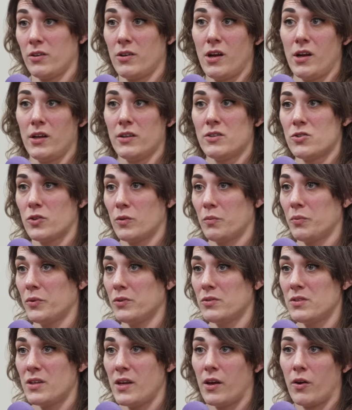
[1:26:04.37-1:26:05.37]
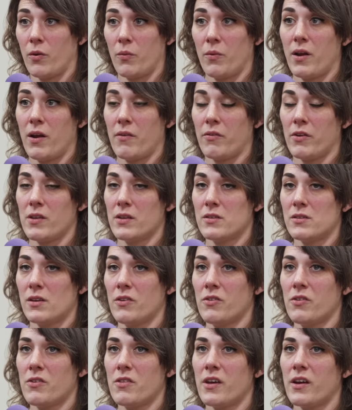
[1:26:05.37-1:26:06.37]
cuts or bruising or whatever that's
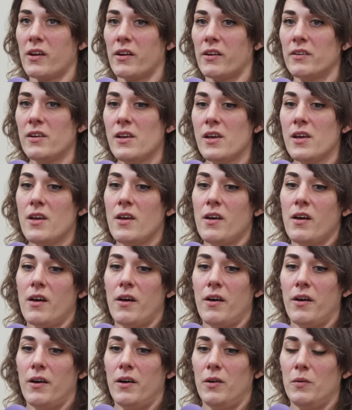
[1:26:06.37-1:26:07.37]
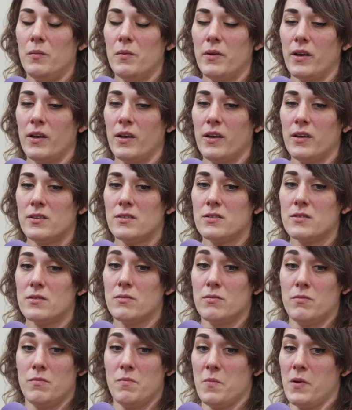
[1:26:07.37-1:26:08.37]
under there. And it's,
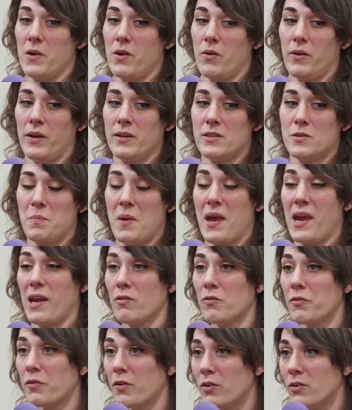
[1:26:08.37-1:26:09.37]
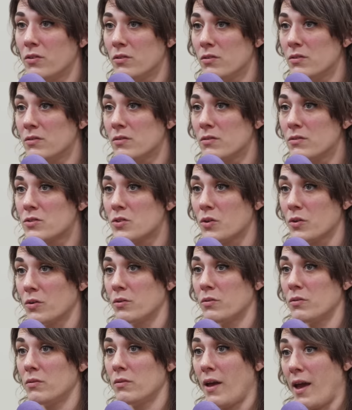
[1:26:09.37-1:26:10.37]
you know, it's painful
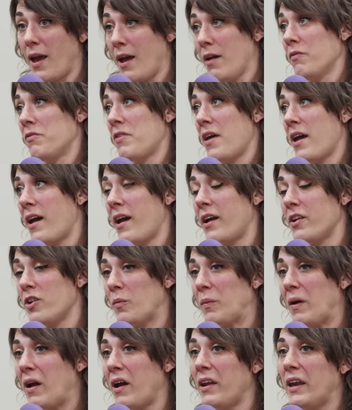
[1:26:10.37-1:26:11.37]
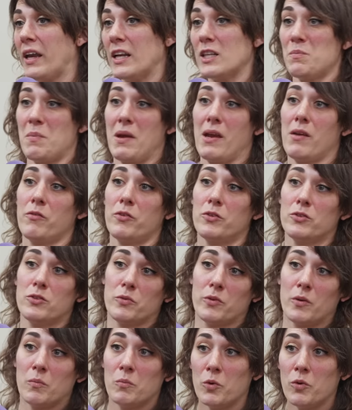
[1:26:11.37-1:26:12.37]
to have that on your body. It's painful to
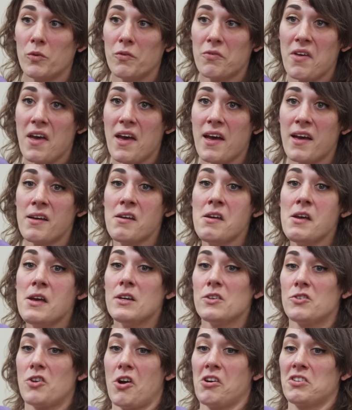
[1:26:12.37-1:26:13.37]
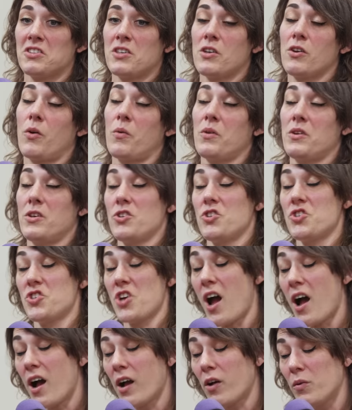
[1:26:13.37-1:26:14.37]
remove that. Dogs can go into
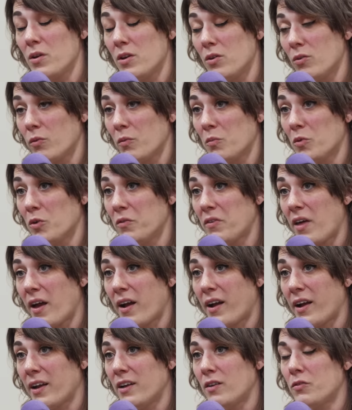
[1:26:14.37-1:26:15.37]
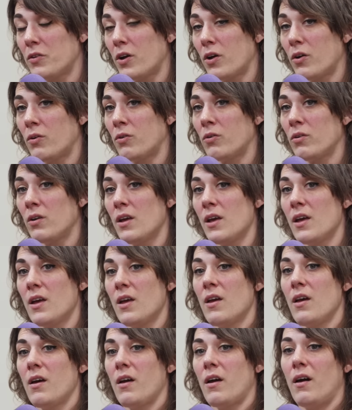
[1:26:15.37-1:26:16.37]
shock when you remove that kind of coat.
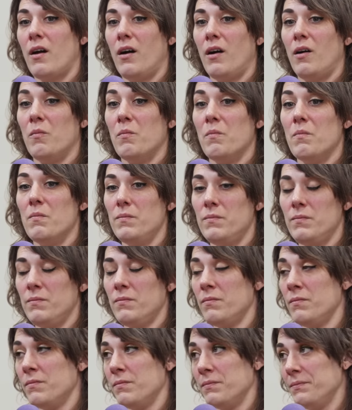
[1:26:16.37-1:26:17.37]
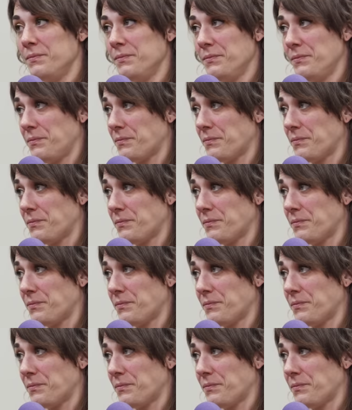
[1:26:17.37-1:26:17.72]
you know,